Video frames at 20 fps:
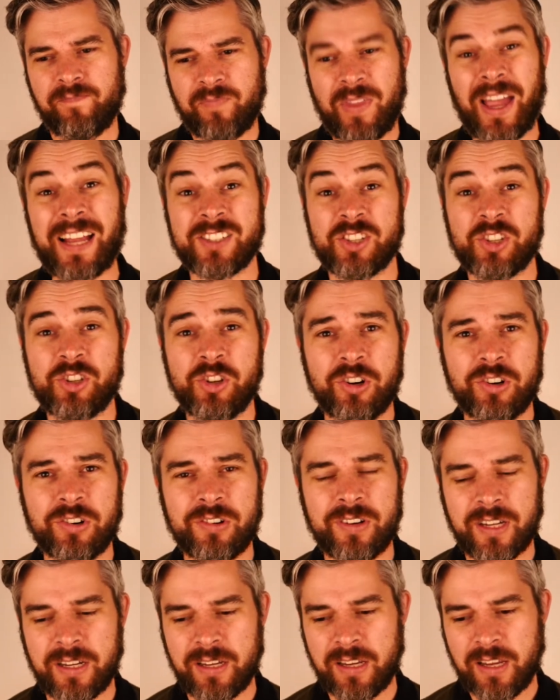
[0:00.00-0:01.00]
That
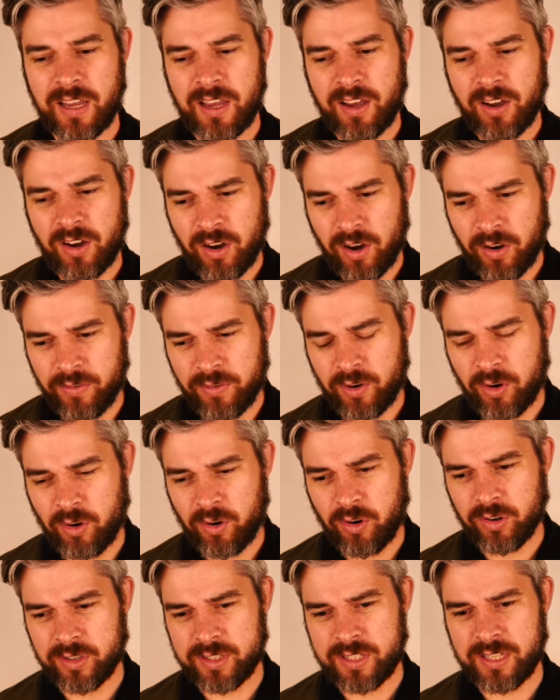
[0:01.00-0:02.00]
story, of
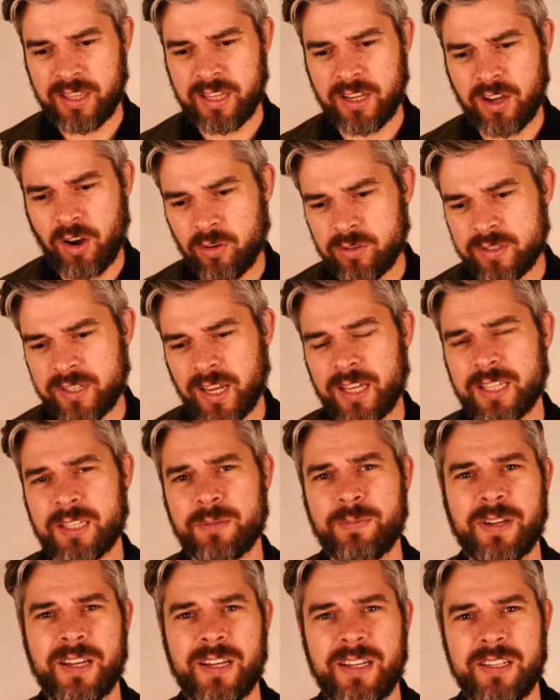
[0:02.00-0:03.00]
course, in the Old
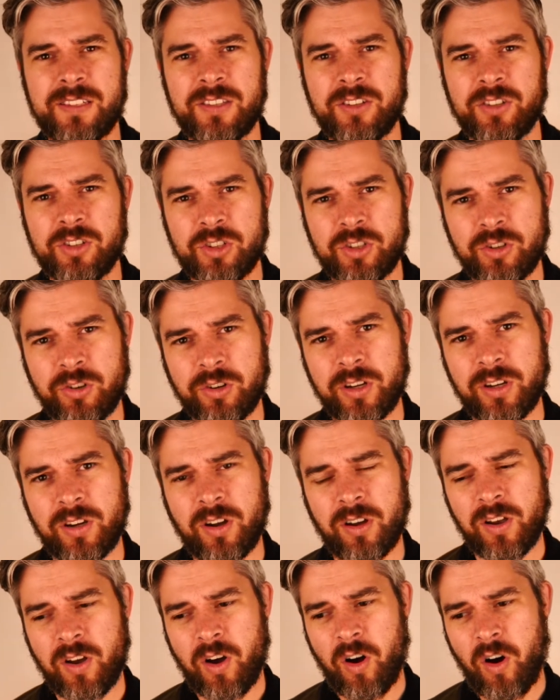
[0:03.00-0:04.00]
Testament is the story
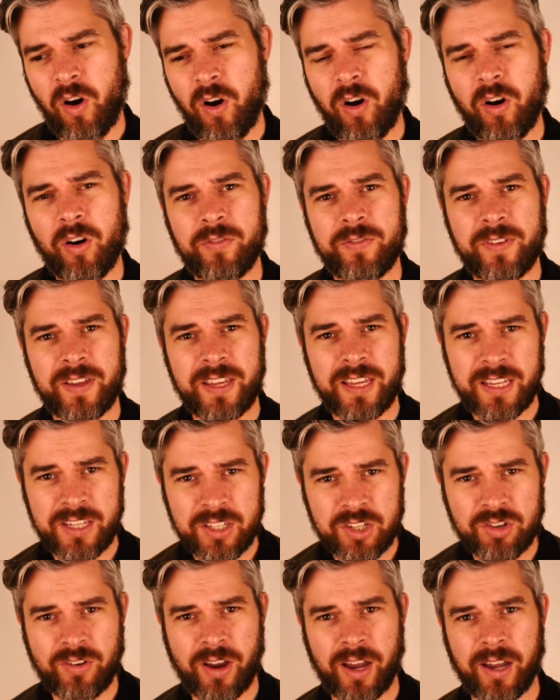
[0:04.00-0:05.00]
of
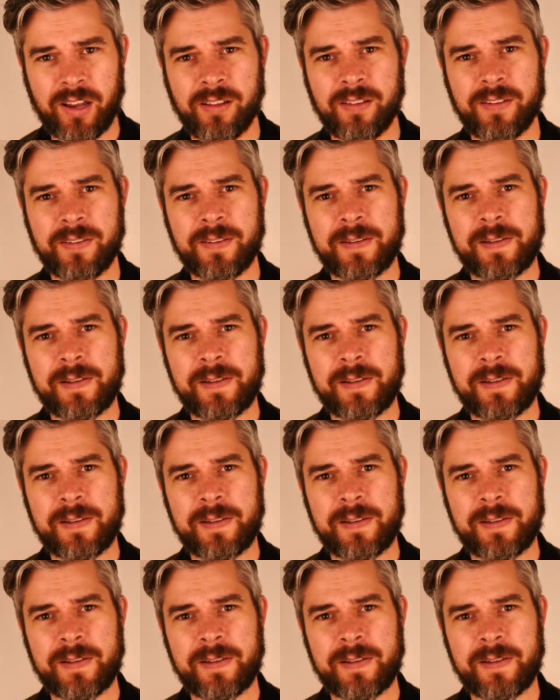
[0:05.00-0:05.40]
Israel.